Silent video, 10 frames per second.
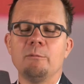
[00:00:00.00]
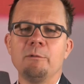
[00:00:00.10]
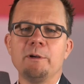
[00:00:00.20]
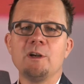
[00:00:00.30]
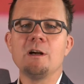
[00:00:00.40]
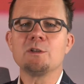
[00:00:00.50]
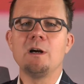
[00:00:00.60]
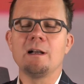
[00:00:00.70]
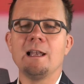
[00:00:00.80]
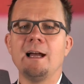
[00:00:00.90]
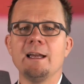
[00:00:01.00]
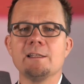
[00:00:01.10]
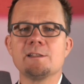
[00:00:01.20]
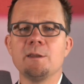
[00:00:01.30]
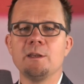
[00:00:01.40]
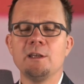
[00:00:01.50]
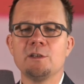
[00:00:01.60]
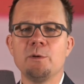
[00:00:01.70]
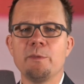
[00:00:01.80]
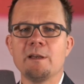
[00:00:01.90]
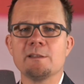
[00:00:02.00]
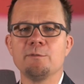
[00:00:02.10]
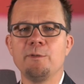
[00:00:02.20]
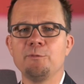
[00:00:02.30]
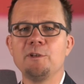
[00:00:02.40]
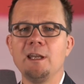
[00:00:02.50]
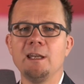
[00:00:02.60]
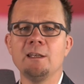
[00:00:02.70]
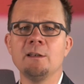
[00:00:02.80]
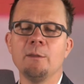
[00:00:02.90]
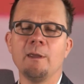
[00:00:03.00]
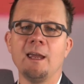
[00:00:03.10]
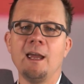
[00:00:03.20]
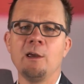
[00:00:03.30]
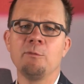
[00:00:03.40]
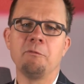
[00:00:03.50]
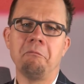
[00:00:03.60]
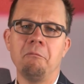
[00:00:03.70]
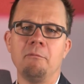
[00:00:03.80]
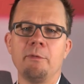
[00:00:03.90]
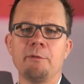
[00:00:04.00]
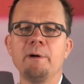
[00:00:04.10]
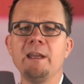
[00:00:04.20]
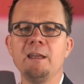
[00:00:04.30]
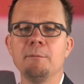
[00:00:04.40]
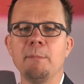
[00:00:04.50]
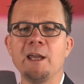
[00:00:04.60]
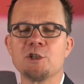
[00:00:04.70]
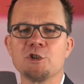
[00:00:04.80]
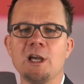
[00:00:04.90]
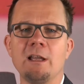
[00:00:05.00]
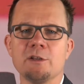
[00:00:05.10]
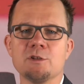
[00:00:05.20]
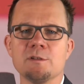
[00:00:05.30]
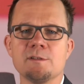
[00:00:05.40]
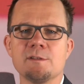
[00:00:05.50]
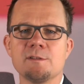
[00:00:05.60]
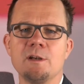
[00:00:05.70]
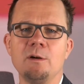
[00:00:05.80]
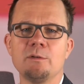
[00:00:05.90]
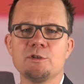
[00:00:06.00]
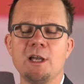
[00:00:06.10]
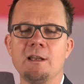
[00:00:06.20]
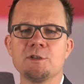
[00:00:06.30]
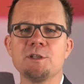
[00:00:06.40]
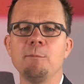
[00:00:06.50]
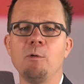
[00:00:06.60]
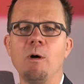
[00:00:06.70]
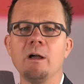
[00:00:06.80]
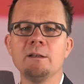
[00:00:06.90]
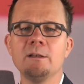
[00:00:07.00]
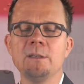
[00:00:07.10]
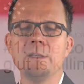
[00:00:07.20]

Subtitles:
when we talk to our clients in the year 2015, they have three major challenges. So challenge number one